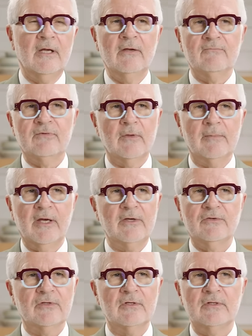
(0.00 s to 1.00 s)

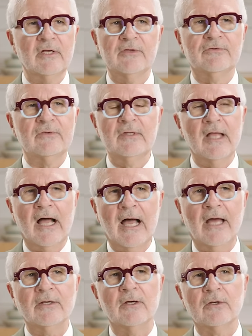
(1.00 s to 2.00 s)
Inflammation does
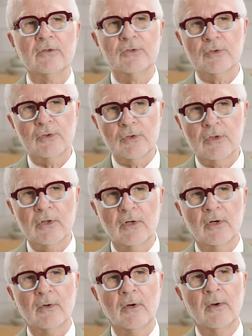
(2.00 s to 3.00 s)
not
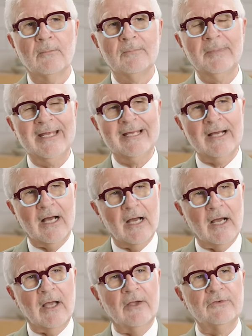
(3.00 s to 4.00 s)
occur
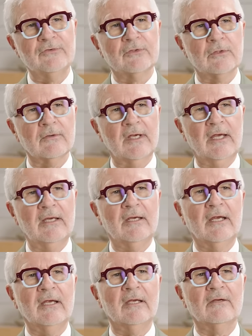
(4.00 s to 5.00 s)
because you're
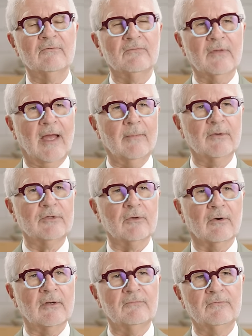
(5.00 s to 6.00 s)
eating
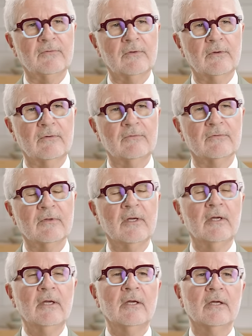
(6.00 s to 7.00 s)
inflammatory foods.
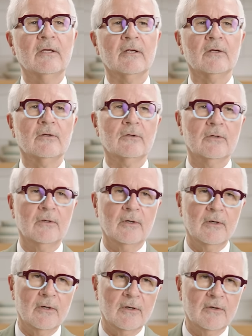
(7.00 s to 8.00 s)
It
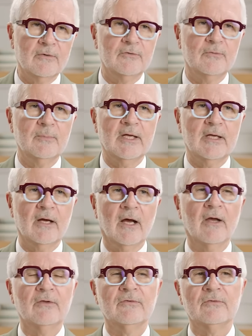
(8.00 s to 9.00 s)
occurs
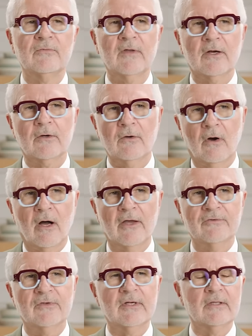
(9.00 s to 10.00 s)
because they're
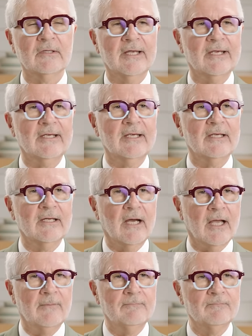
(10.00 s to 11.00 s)
causing leaky gut.